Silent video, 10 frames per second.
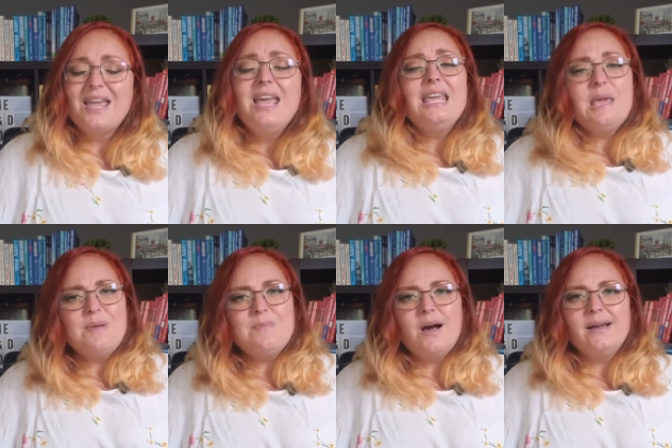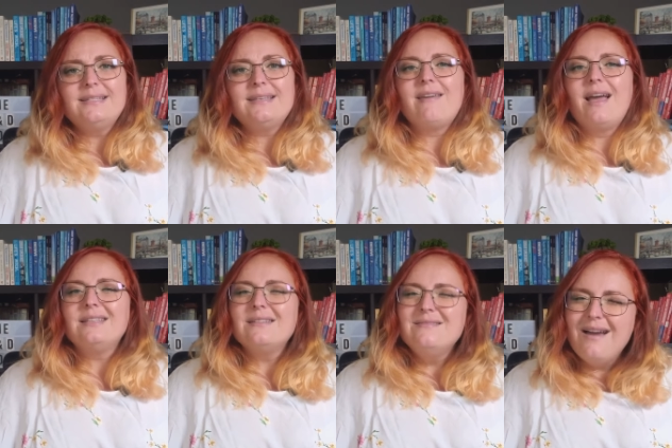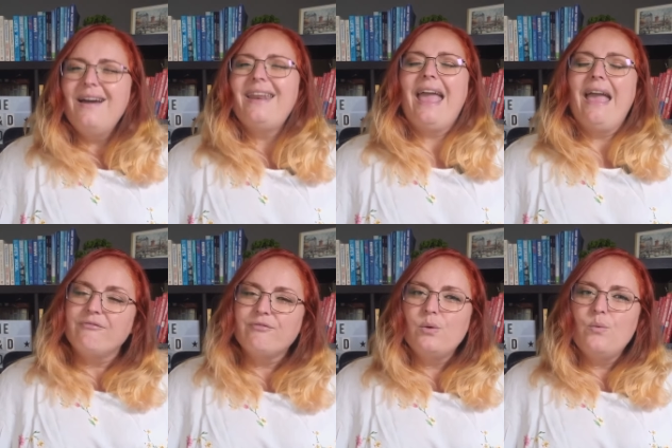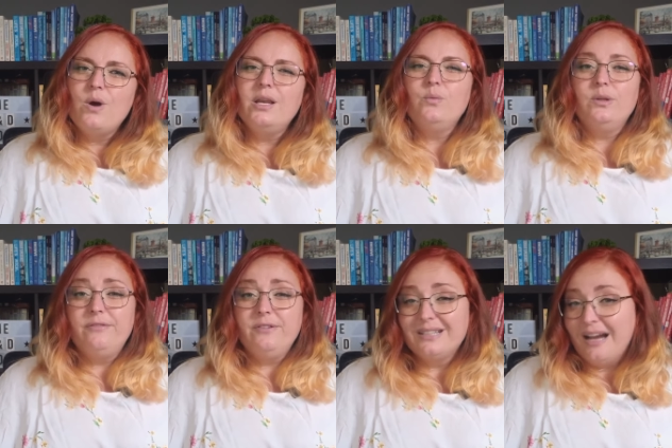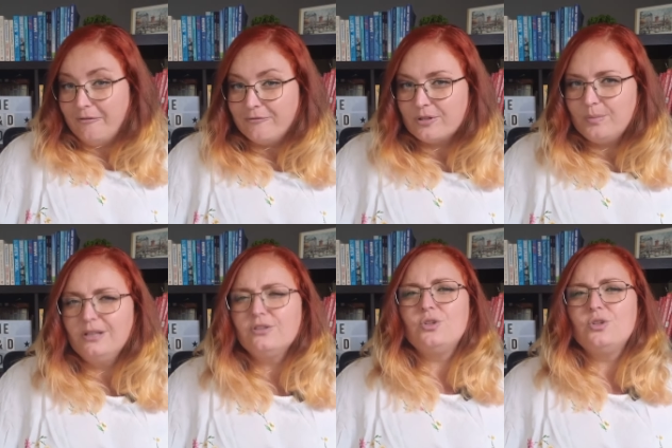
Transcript: Keep in mind that not everyone will feel comfortable